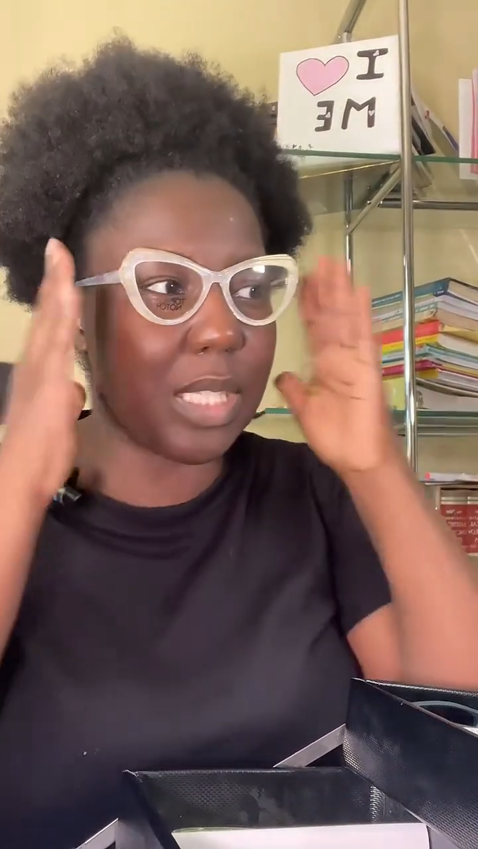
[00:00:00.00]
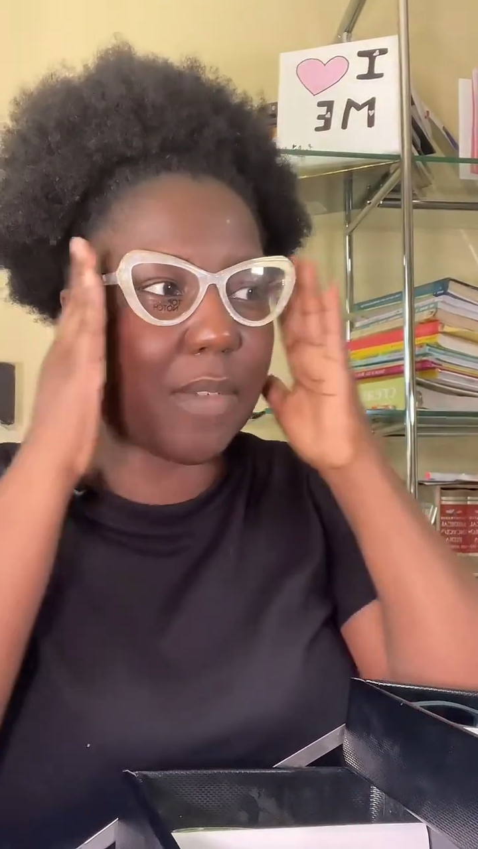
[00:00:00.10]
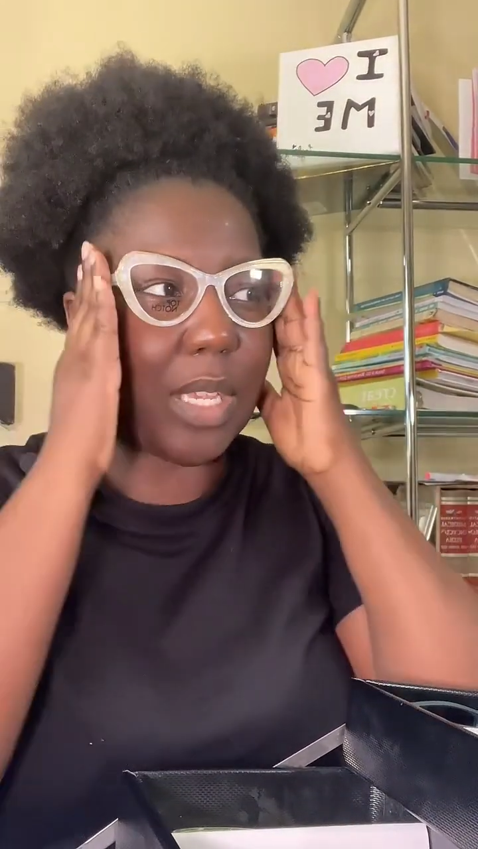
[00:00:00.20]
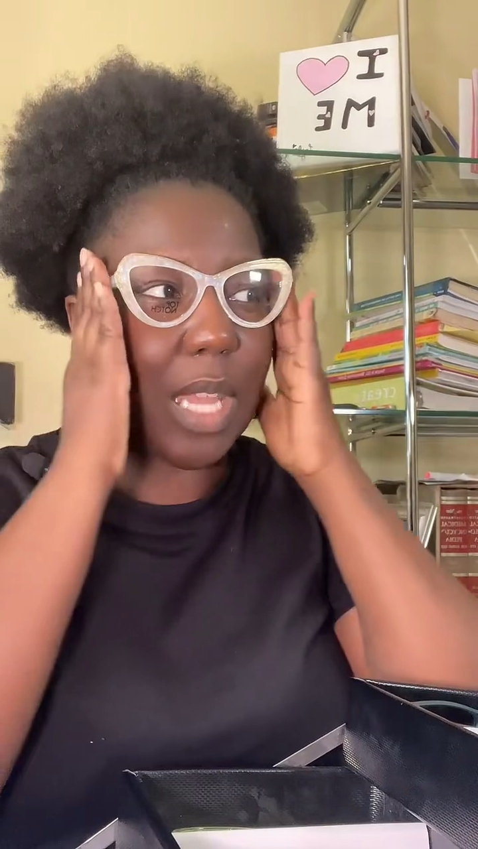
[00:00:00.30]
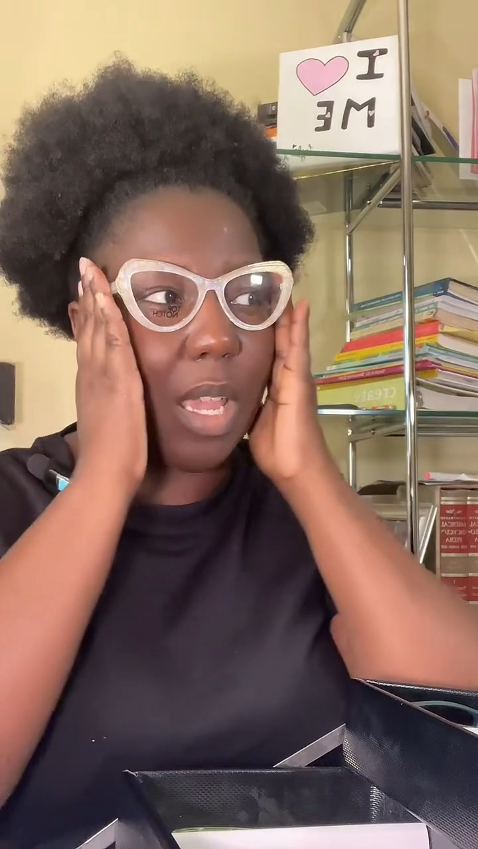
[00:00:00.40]

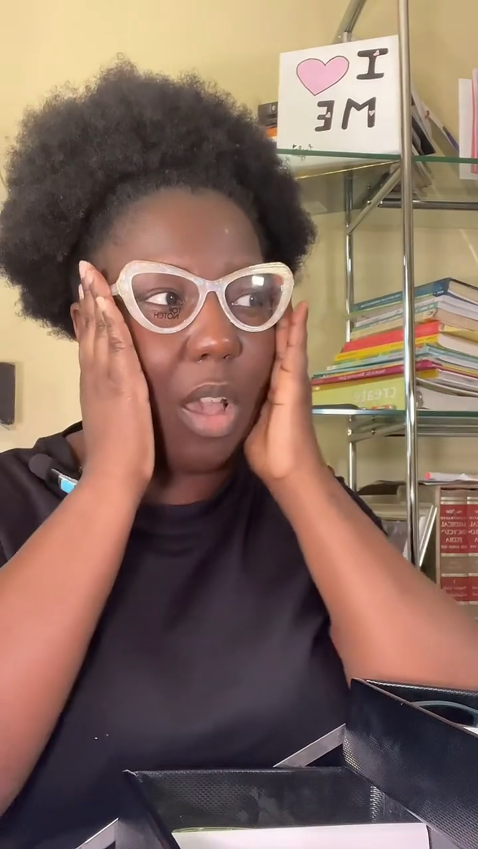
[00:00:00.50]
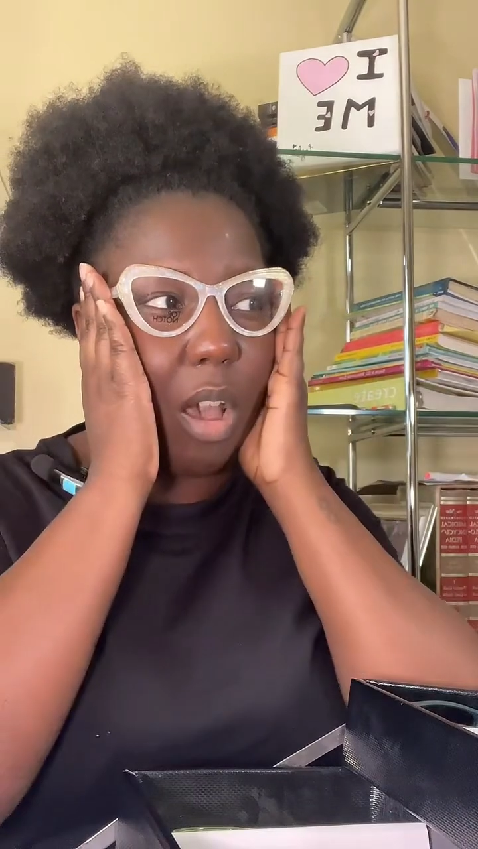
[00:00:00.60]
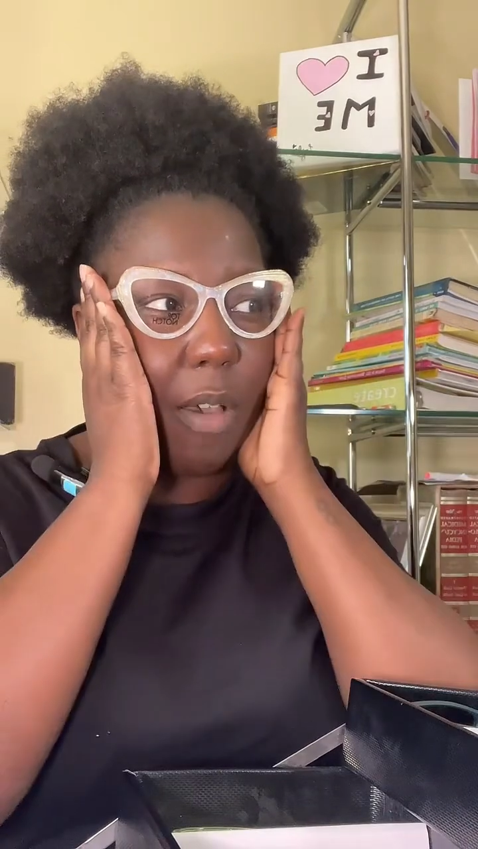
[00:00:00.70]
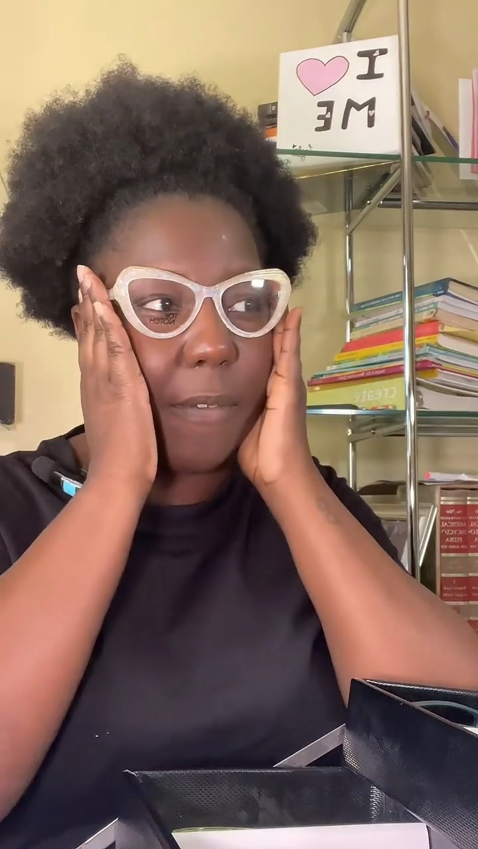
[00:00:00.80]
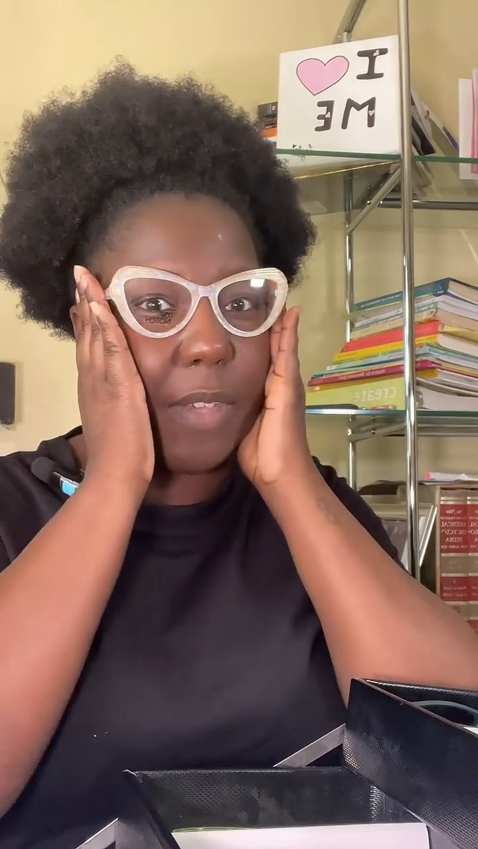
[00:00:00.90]
giving like
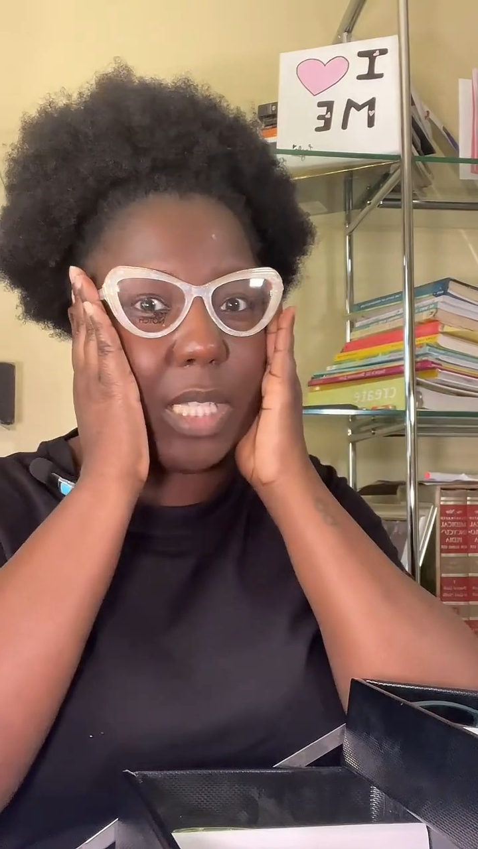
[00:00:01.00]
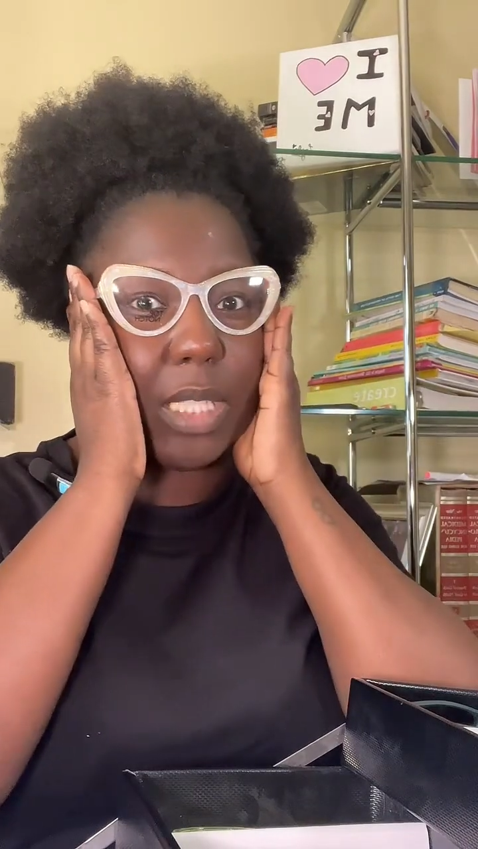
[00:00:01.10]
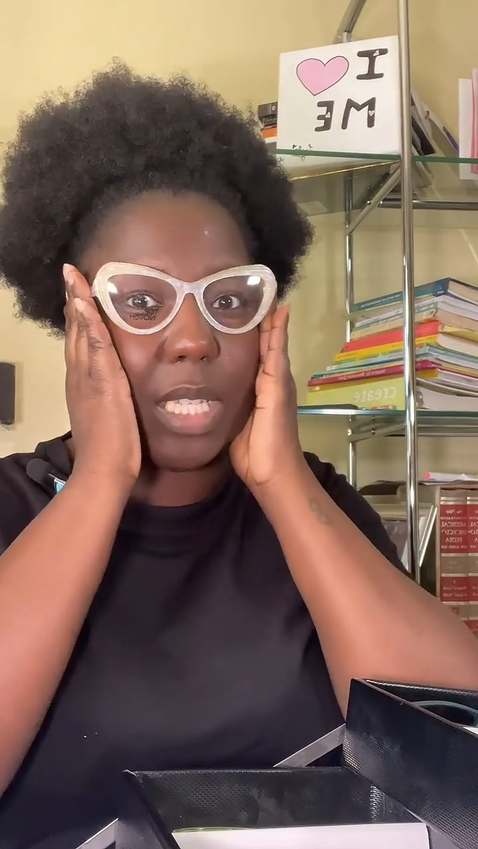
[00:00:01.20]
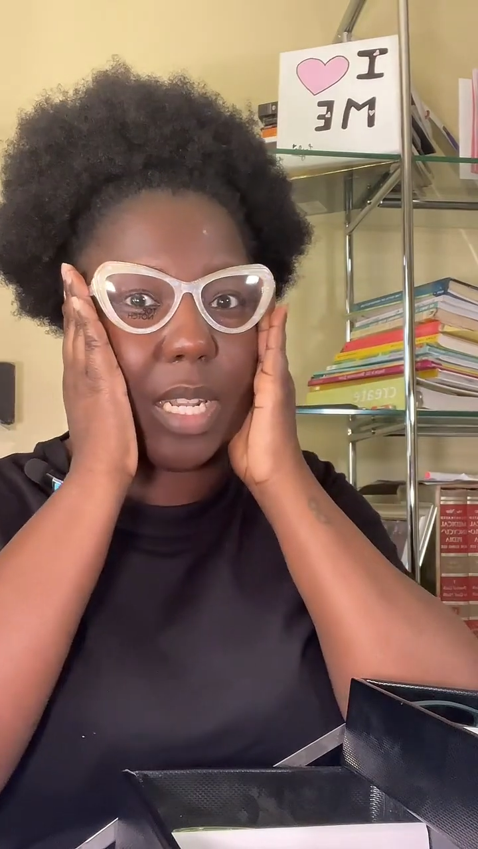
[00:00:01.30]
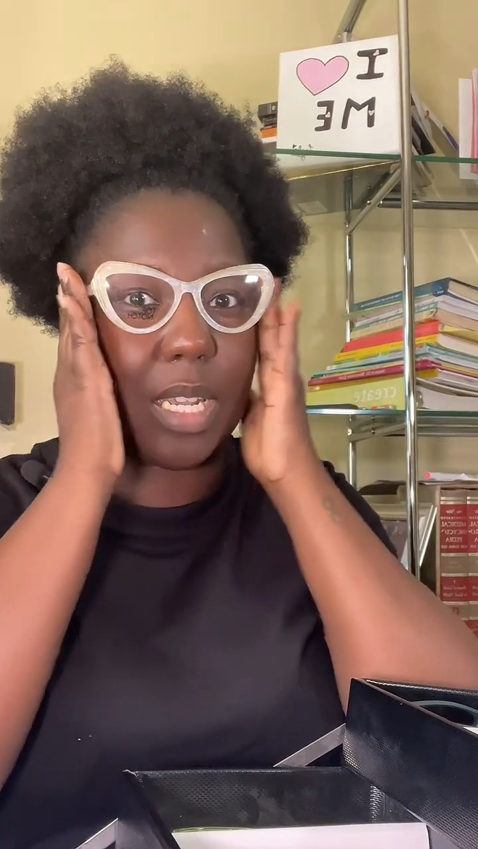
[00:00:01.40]
office